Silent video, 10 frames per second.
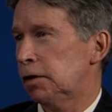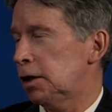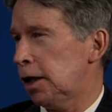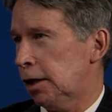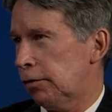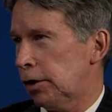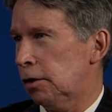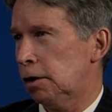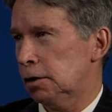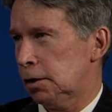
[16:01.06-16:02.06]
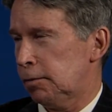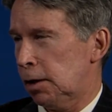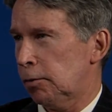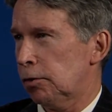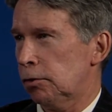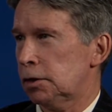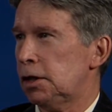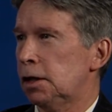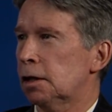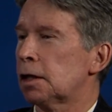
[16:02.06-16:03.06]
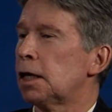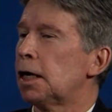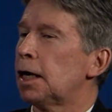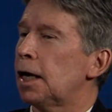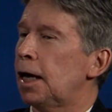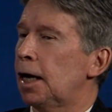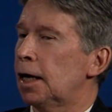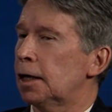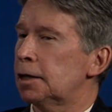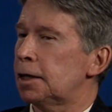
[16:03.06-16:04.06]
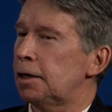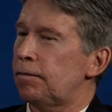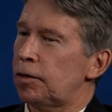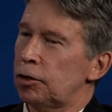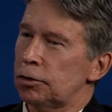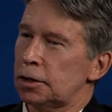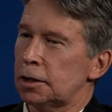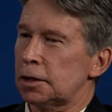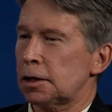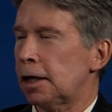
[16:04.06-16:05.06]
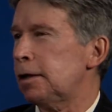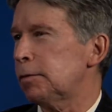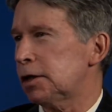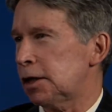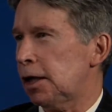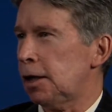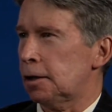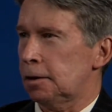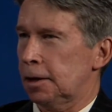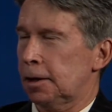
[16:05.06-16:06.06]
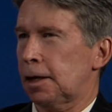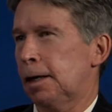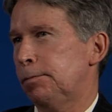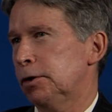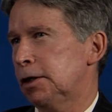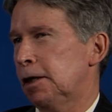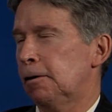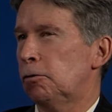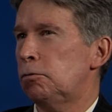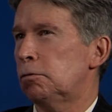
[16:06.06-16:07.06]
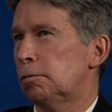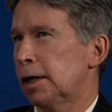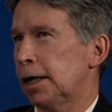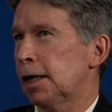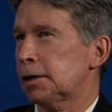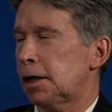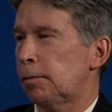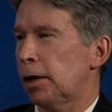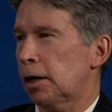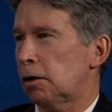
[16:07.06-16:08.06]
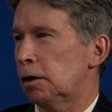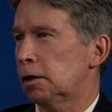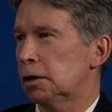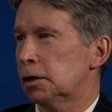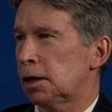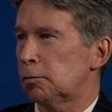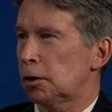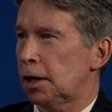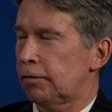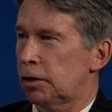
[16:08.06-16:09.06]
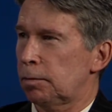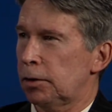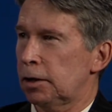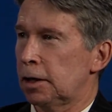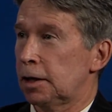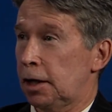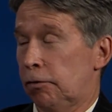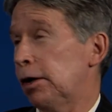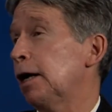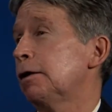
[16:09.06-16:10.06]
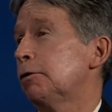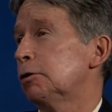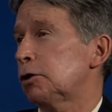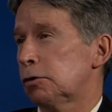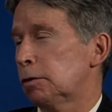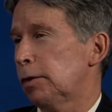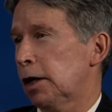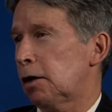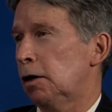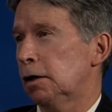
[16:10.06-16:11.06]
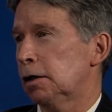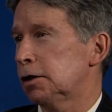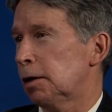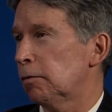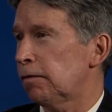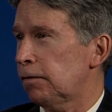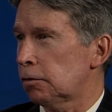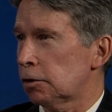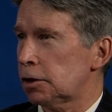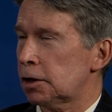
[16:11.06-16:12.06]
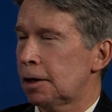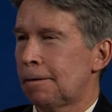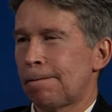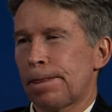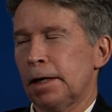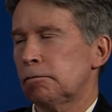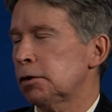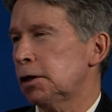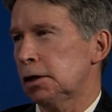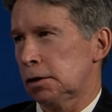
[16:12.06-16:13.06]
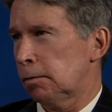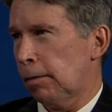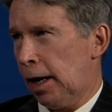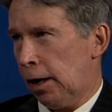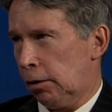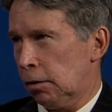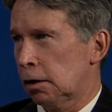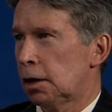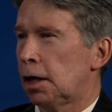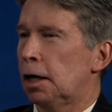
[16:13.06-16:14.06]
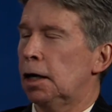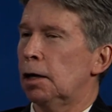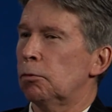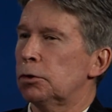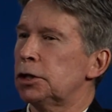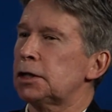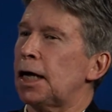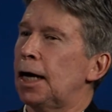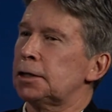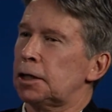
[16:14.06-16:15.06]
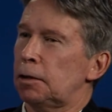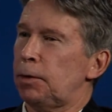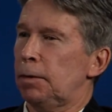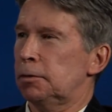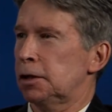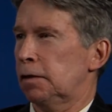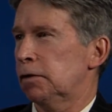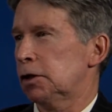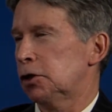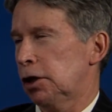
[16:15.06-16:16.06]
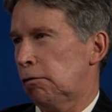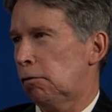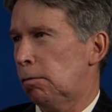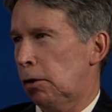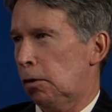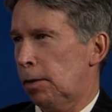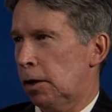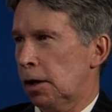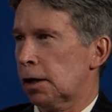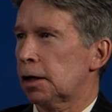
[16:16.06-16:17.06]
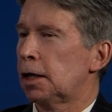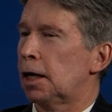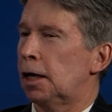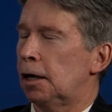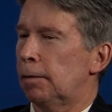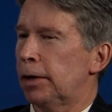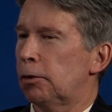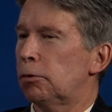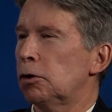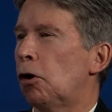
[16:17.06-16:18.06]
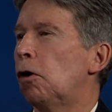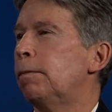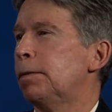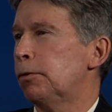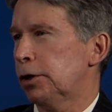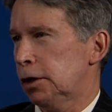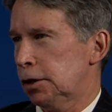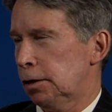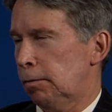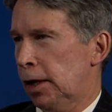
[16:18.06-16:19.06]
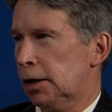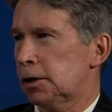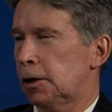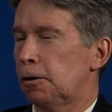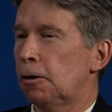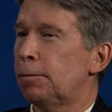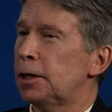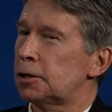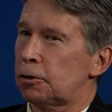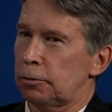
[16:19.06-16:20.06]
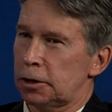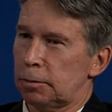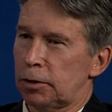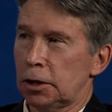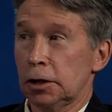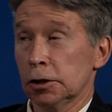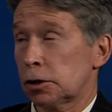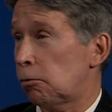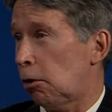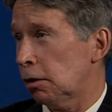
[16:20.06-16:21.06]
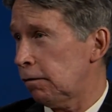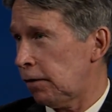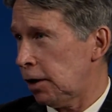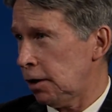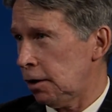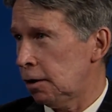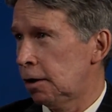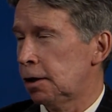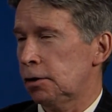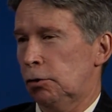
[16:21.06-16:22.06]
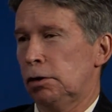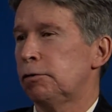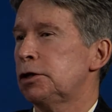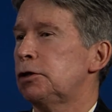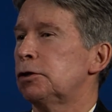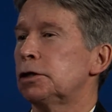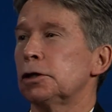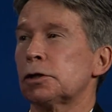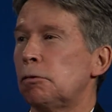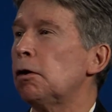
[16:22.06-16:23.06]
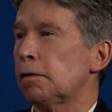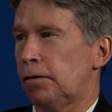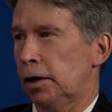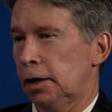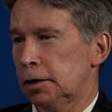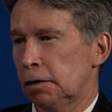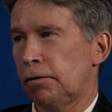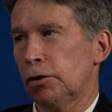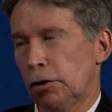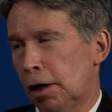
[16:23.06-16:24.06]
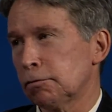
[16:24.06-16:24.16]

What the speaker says: in the area on September 13th. And if there's a slight mistake, like I put down, oh, my gas came back on December 11th, but in reality it was turned back on December 1st, that really doesn't matter. We're just asking people to give us a general ballpark. And it will all be put into the mix and nobody's going to be disqualified. The only reason you're disqualified is if you're not